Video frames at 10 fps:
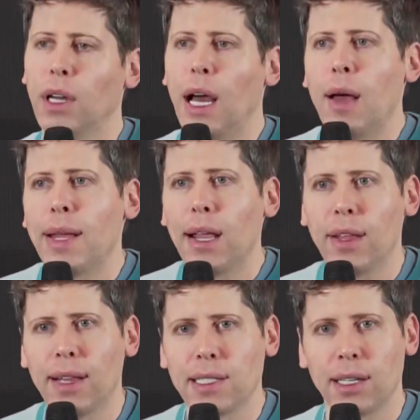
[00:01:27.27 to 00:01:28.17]
Uh, and I
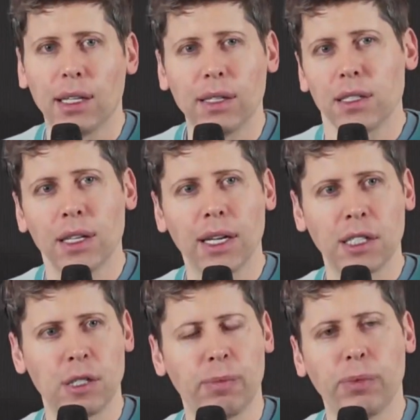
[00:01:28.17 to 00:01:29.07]
think that's going to lead to an
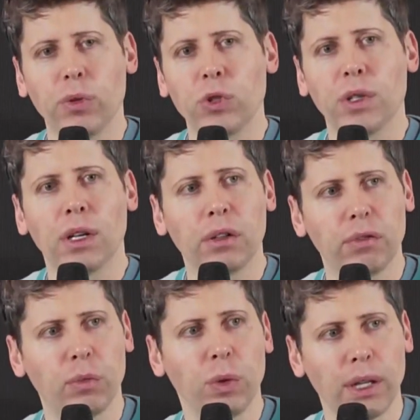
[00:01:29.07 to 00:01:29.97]
explosion
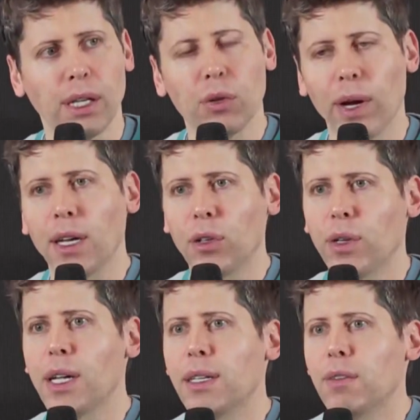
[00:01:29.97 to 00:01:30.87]
of really great
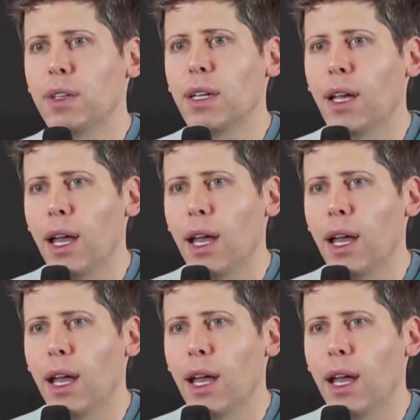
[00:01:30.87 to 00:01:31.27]
creativity.